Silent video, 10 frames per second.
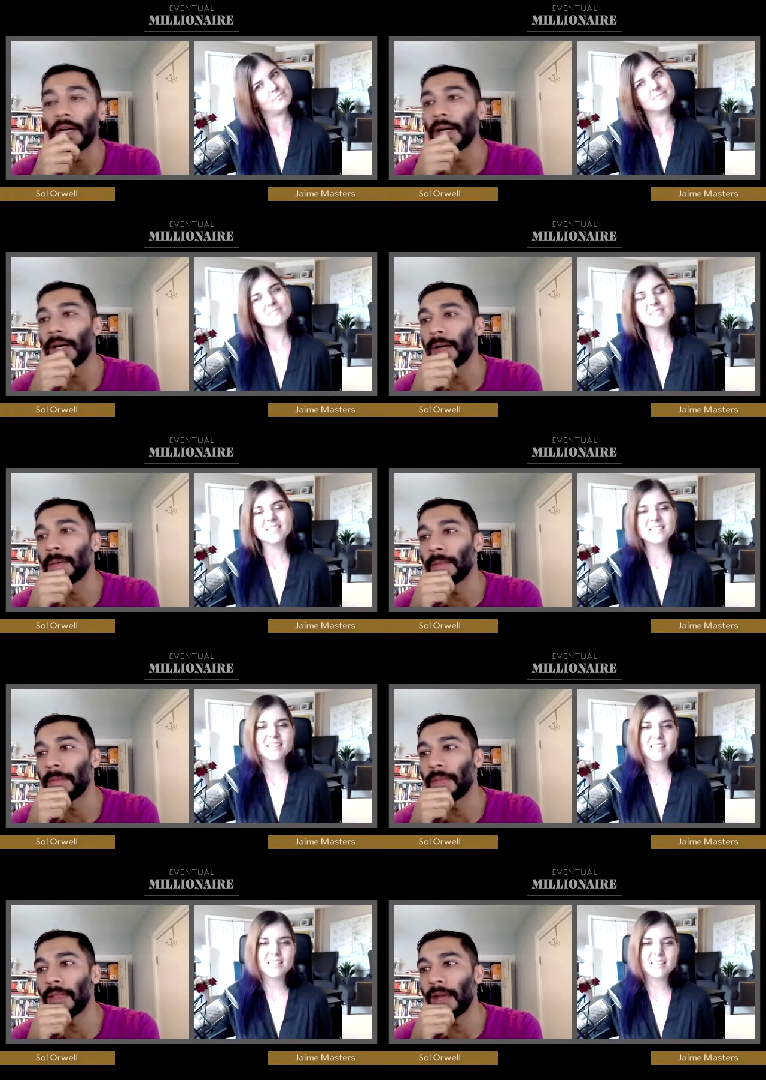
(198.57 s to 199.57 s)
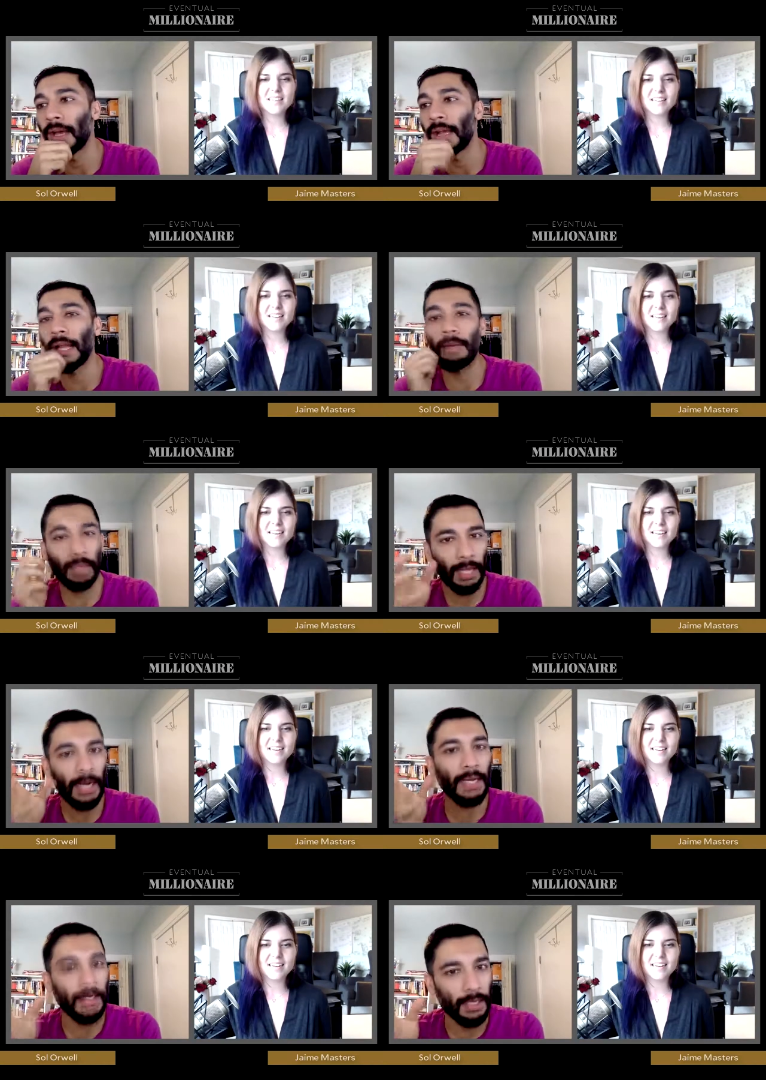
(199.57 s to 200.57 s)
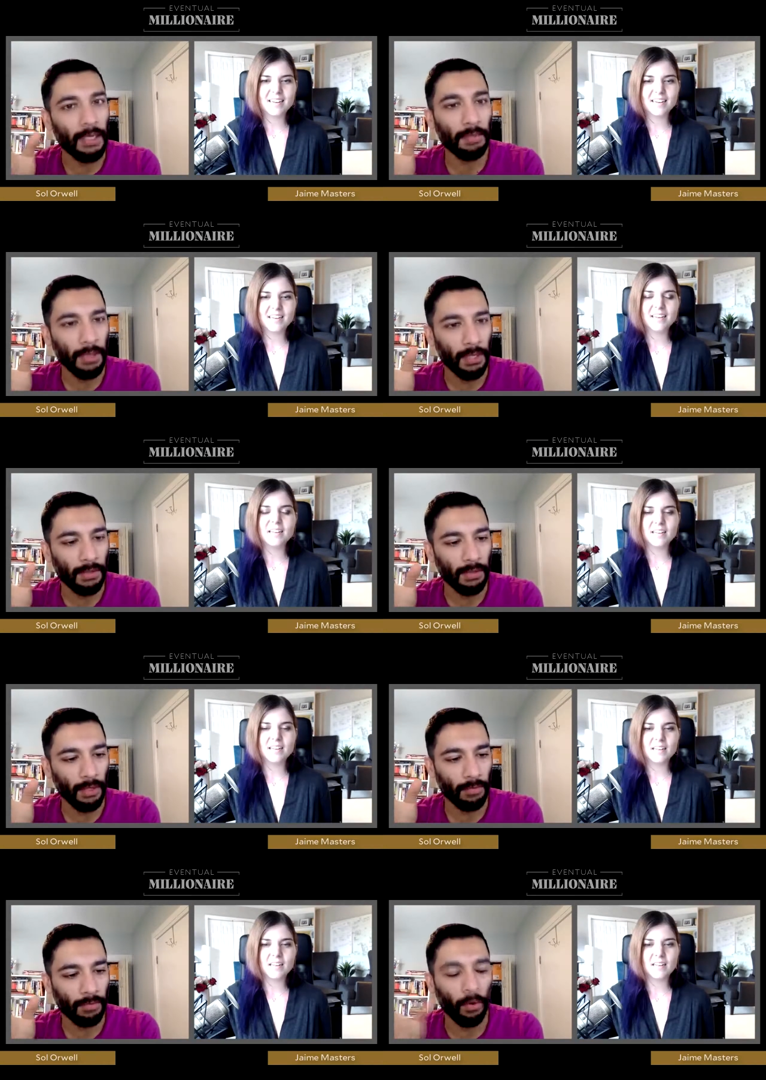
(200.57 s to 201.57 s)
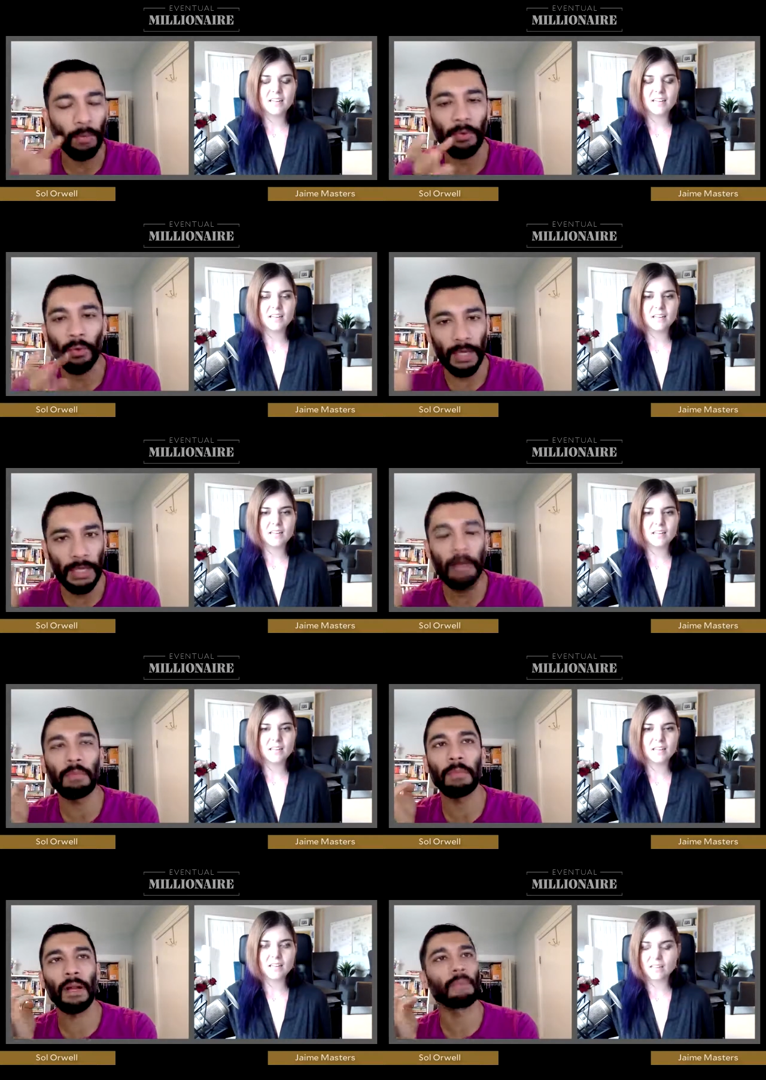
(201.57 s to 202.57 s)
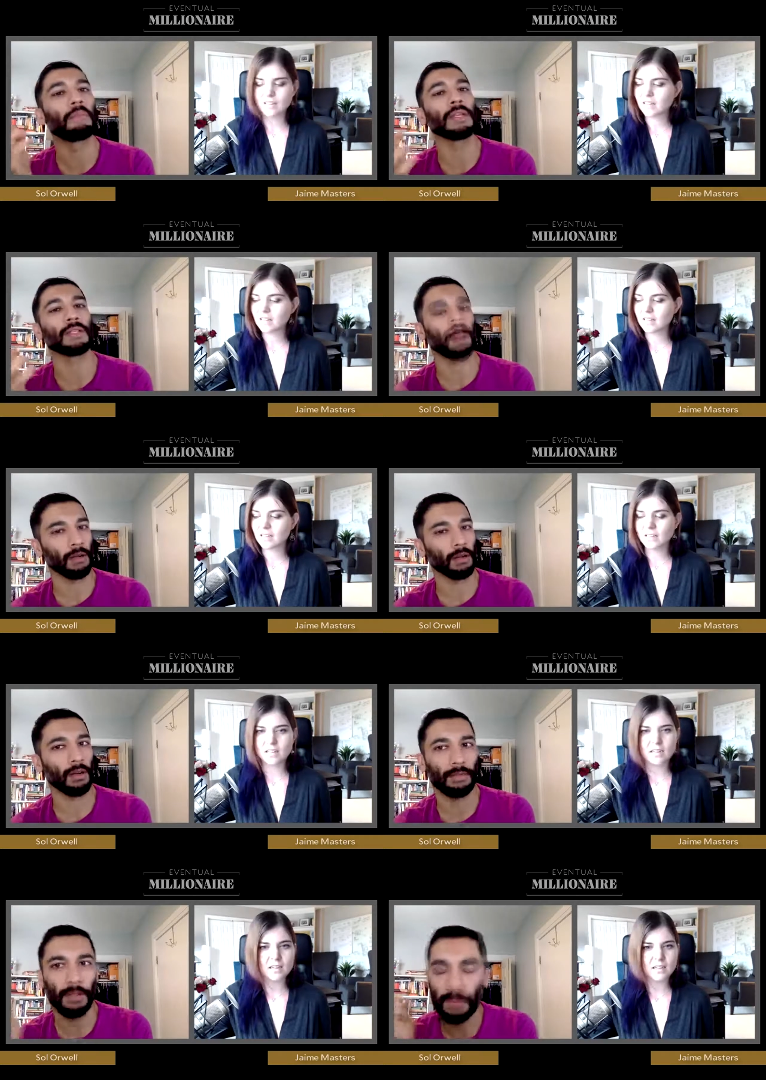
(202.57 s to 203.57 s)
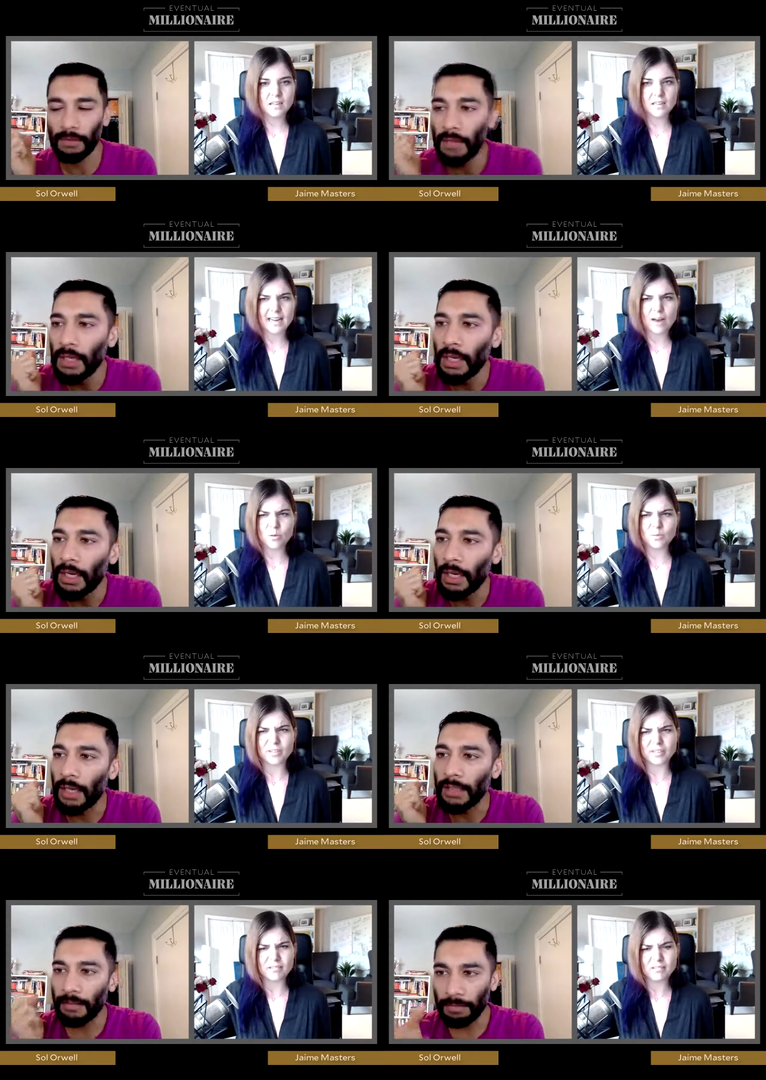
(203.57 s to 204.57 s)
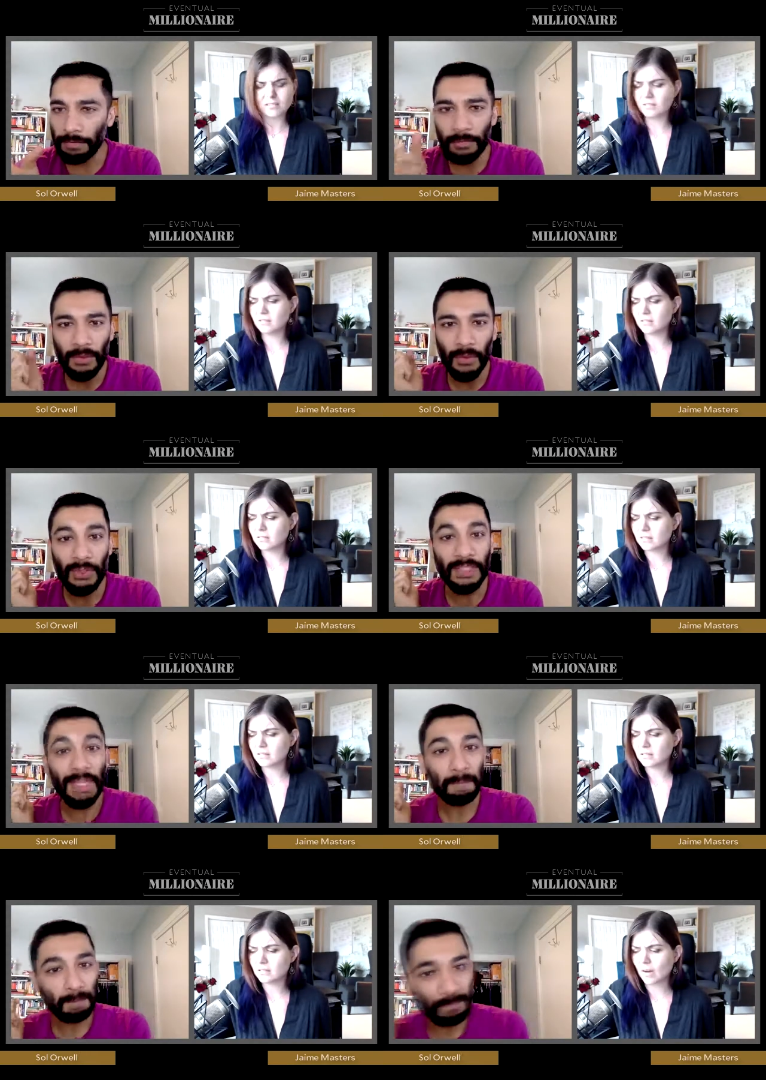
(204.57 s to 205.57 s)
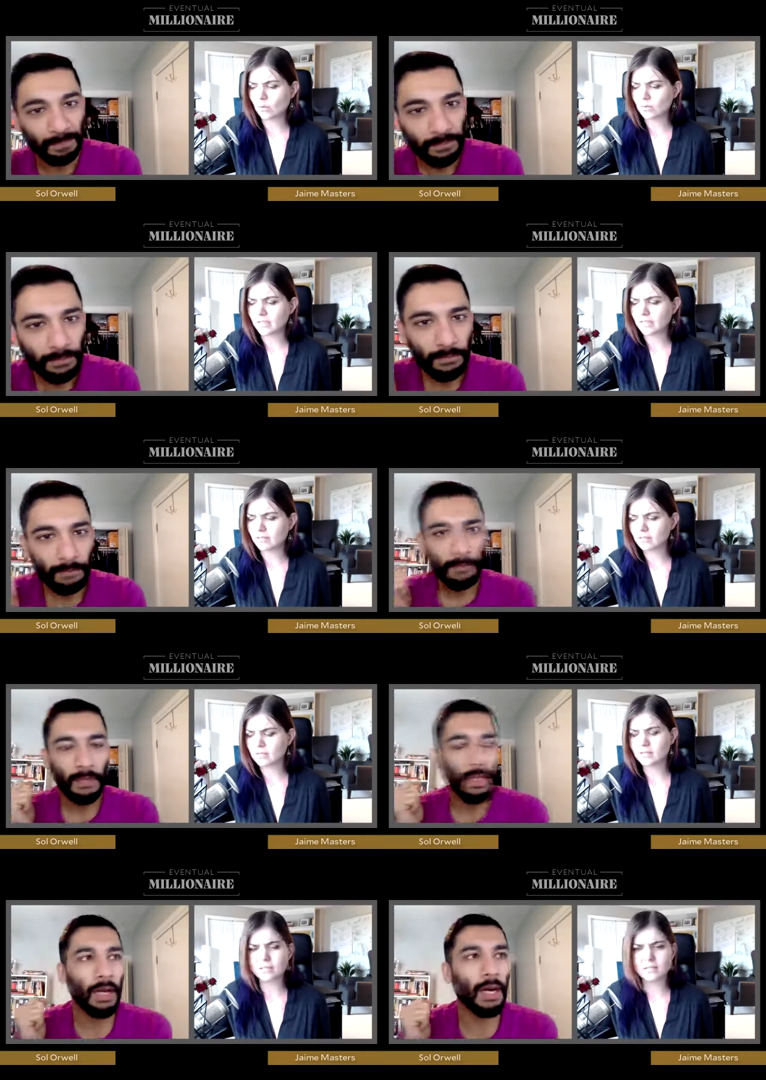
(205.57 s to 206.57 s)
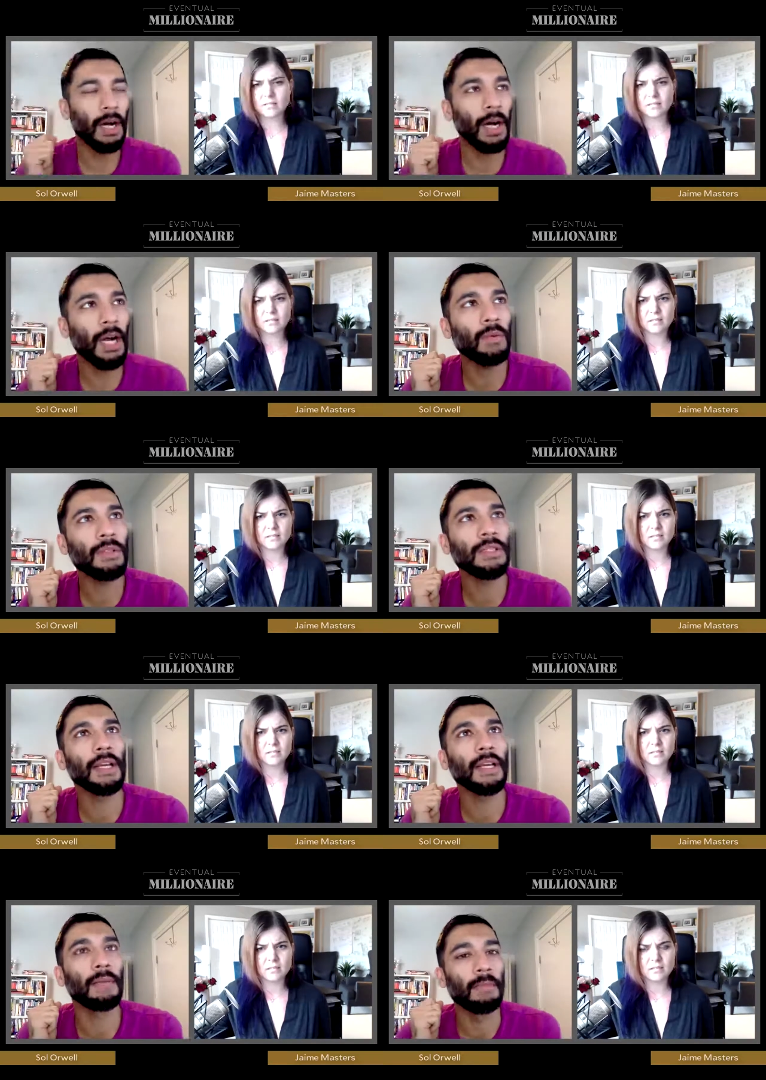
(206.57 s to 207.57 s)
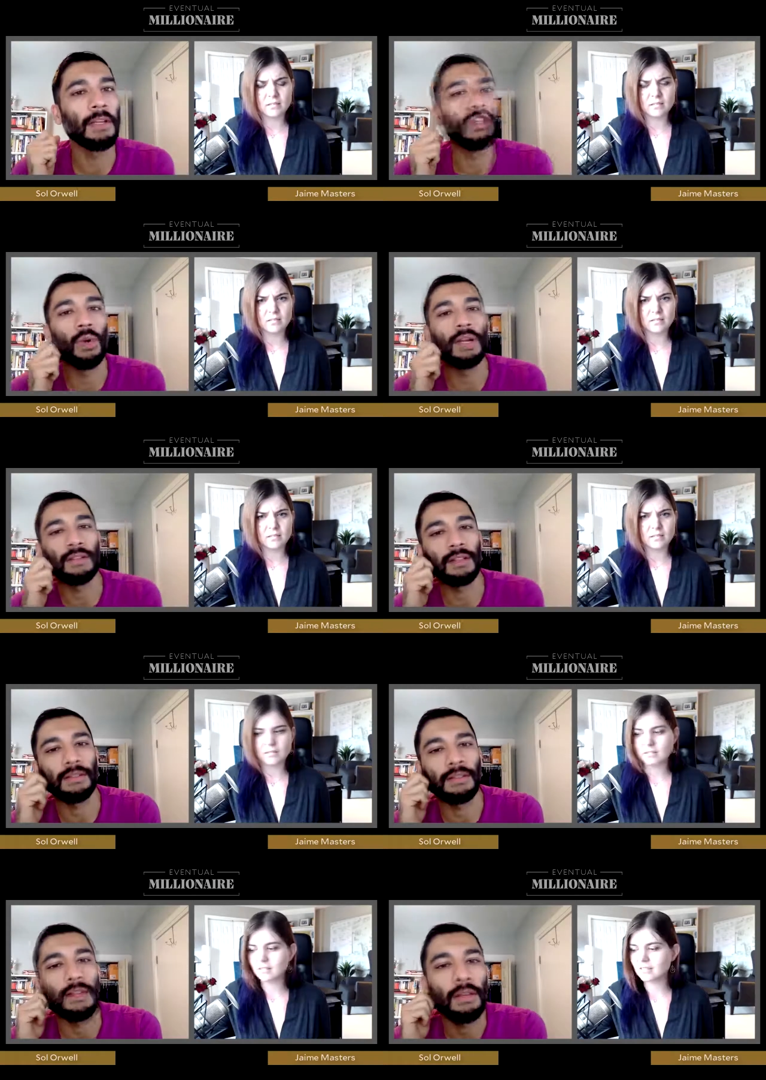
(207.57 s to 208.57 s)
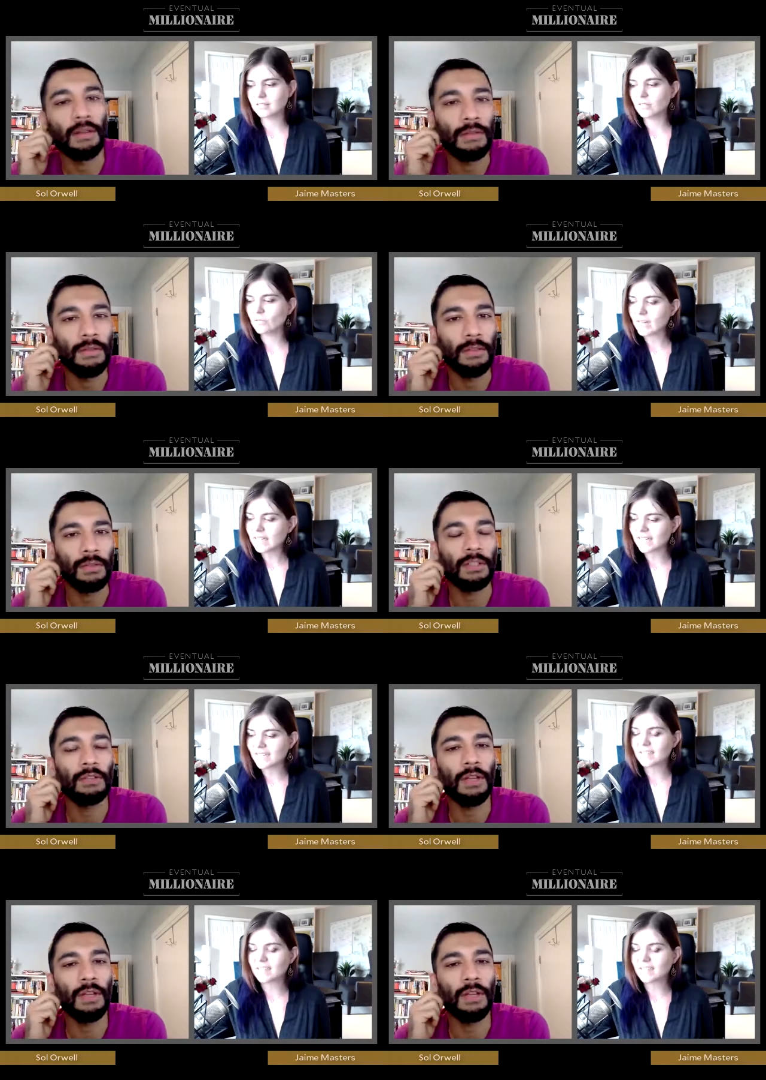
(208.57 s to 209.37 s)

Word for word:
Speaker 1: um, that like i'm glad i did it because it, it formed who i am but i missed out on a lot of things
Speaker 2: how old were uh, you and then what's that how old were you
Speaker 1: uh, I was like in my mid 20s at this age. Really? So it was like